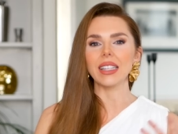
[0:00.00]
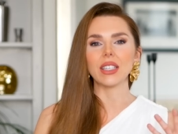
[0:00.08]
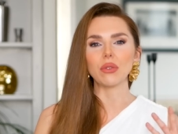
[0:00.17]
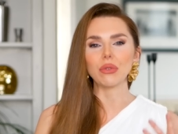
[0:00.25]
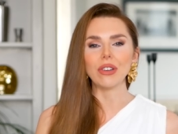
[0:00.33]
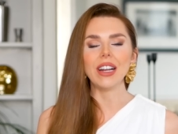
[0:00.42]
it's
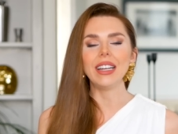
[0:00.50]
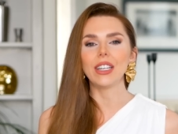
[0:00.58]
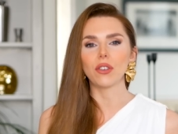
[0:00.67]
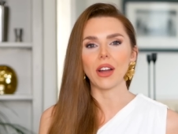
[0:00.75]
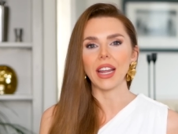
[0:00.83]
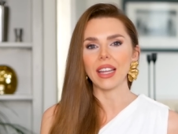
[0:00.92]
a really
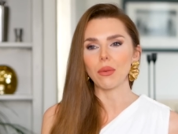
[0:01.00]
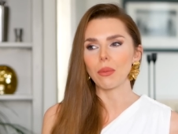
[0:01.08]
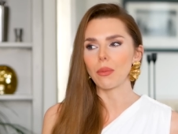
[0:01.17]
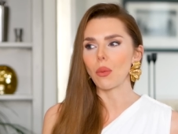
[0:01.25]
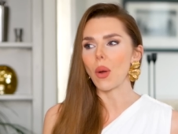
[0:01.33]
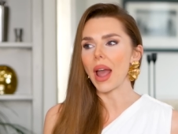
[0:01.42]
great
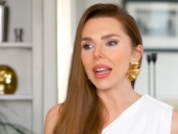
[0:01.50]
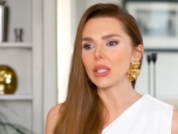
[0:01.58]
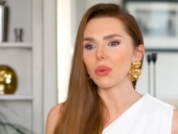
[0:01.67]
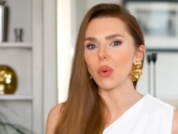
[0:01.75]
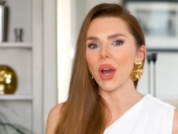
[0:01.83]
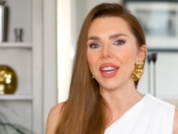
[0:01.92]
way
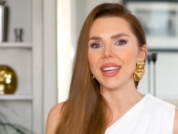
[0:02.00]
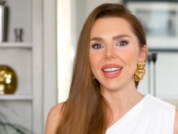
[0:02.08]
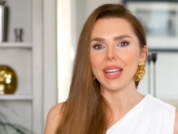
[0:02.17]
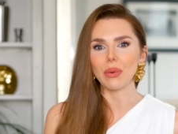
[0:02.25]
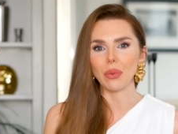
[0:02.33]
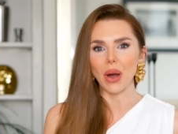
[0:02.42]
to wear
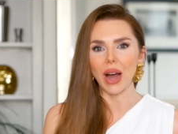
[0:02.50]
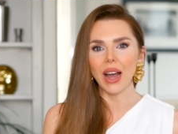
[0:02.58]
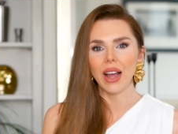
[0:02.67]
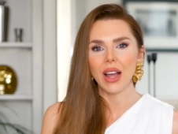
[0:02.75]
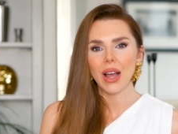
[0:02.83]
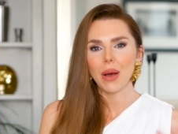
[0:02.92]

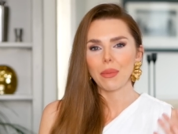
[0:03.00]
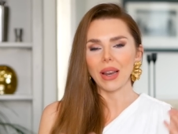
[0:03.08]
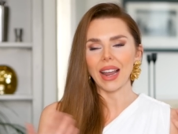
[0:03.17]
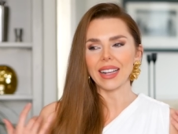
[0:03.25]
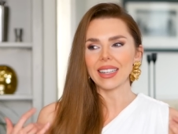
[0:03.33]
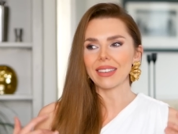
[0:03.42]
knitwear, but
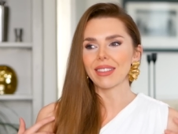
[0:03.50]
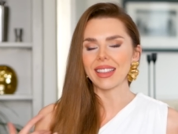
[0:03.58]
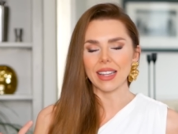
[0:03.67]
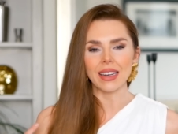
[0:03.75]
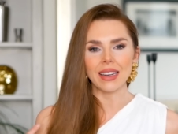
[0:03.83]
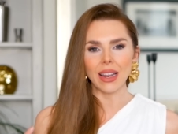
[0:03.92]
like
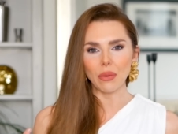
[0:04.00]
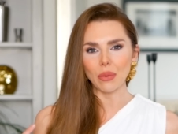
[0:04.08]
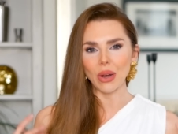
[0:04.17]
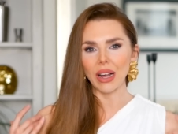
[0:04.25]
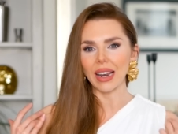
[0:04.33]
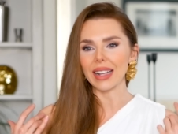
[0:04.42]
thin
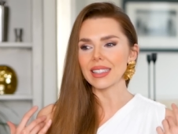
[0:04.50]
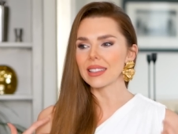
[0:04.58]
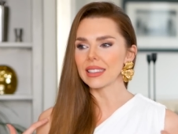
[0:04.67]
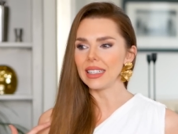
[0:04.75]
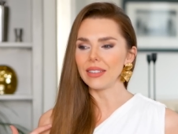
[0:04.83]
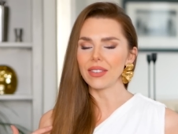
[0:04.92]
knitwear, like
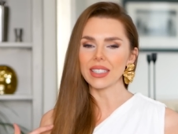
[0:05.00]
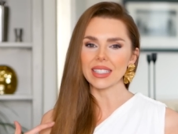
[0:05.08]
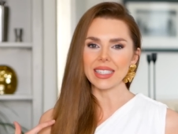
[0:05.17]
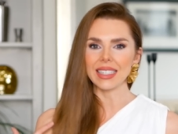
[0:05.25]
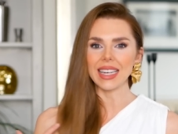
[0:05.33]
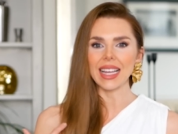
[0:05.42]
sleeveless
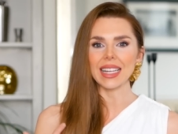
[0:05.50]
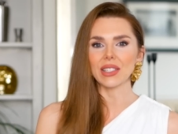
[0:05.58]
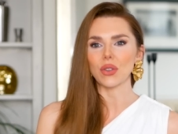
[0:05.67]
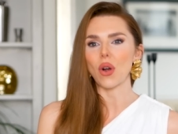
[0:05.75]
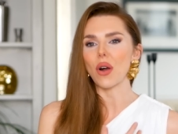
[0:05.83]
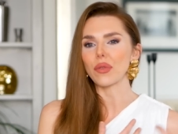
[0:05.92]

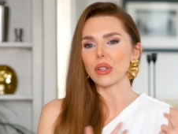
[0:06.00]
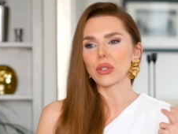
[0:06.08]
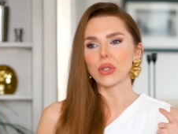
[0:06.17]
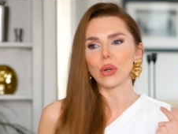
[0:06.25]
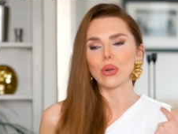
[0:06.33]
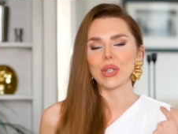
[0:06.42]
knits or
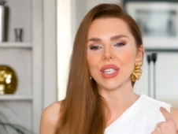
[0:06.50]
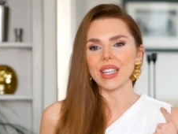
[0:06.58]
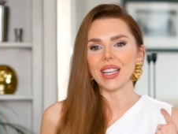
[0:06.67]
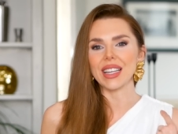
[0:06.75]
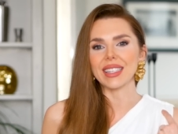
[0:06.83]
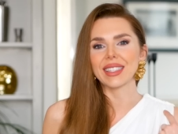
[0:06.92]
off-the-shoulder
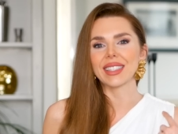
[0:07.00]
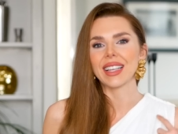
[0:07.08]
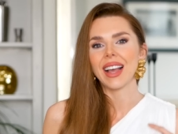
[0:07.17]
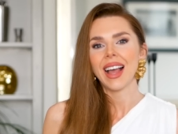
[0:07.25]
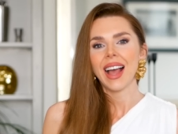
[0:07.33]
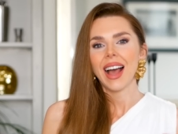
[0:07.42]
knits.
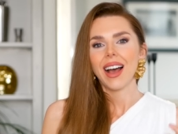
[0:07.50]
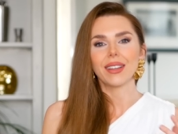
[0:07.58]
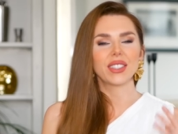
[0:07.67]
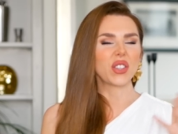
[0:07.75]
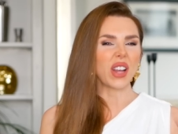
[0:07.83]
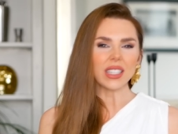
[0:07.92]

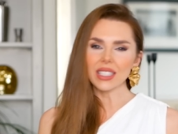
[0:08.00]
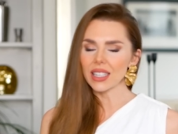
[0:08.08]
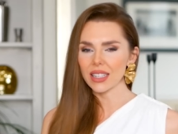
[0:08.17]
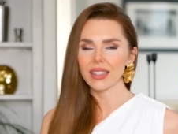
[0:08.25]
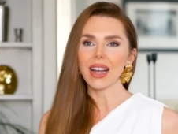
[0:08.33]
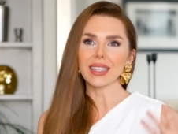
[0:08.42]
So that's
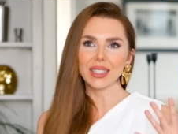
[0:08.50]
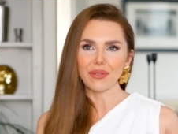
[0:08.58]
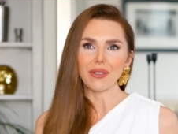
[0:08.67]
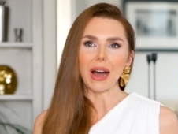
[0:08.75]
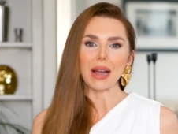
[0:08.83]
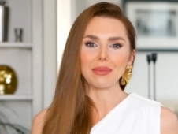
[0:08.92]
the
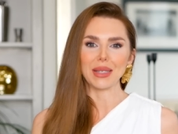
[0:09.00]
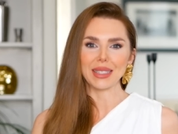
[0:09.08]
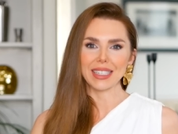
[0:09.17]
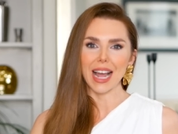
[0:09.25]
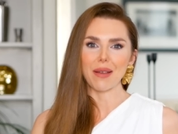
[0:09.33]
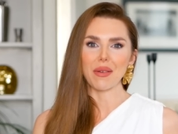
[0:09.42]
vibe this
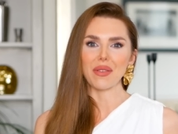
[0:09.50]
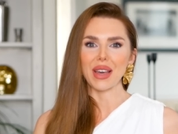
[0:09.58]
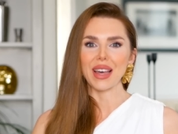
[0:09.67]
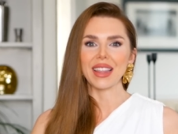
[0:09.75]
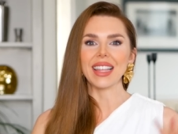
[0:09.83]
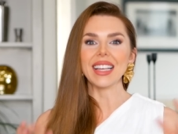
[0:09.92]
time of
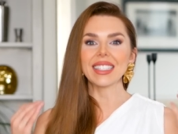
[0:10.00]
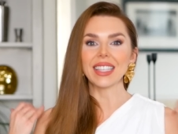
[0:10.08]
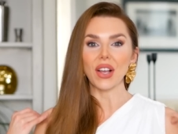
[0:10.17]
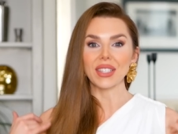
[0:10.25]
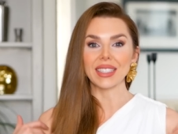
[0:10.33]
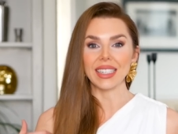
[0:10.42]
year. This
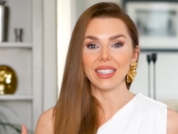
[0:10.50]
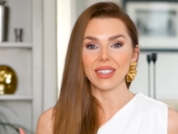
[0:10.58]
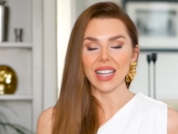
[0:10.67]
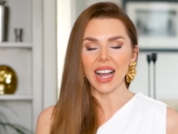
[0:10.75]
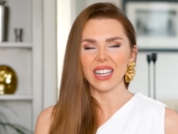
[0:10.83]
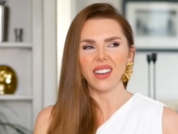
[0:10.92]

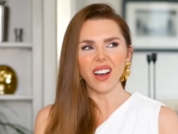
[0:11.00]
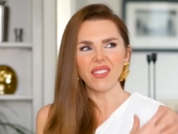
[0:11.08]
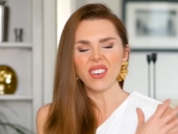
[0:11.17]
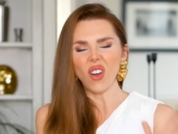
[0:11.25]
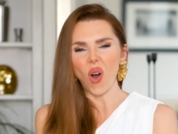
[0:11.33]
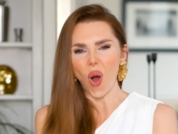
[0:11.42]
sleeveless, I love
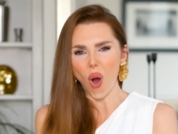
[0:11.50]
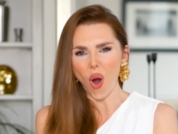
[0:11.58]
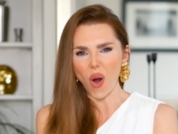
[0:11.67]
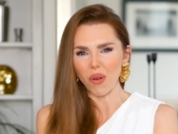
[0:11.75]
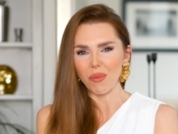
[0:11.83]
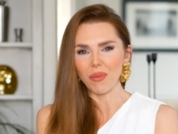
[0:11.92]
an
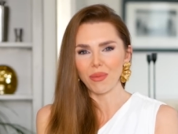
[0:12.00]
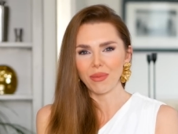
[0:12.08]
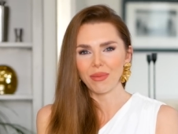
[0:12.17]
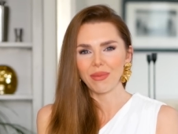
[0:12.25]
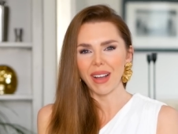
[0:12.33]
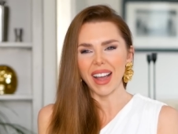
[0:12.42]
arm.
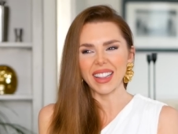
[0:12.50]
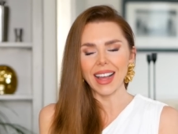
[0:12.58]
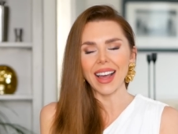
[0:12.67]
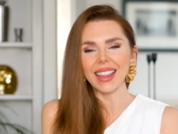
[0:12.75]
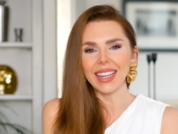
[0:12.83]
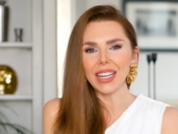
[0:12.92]

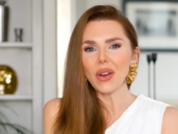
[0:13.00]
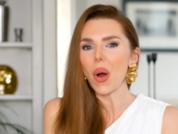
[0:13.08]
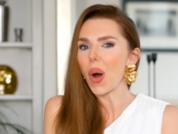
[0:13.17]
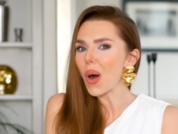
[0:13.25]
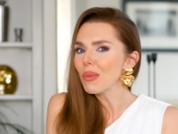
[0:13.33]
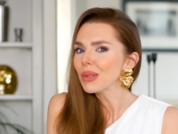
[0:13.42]
I think an
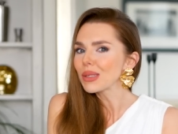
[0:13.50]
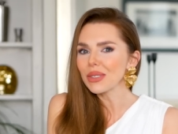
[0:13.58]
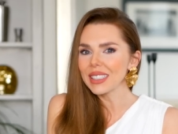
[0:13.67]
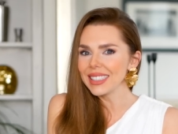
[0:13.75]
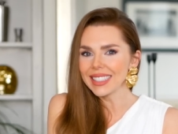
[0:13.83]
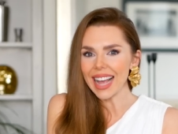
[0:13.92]
arm is
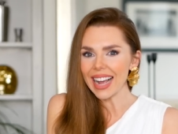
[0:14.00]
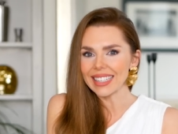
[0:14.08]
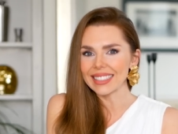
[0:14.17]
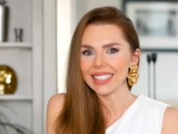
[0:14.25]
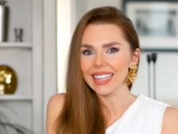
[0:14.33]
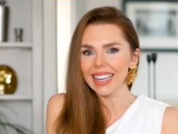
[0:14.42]
really
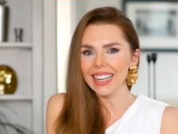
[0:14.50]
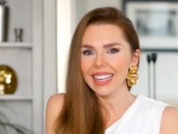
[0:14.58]
sexy.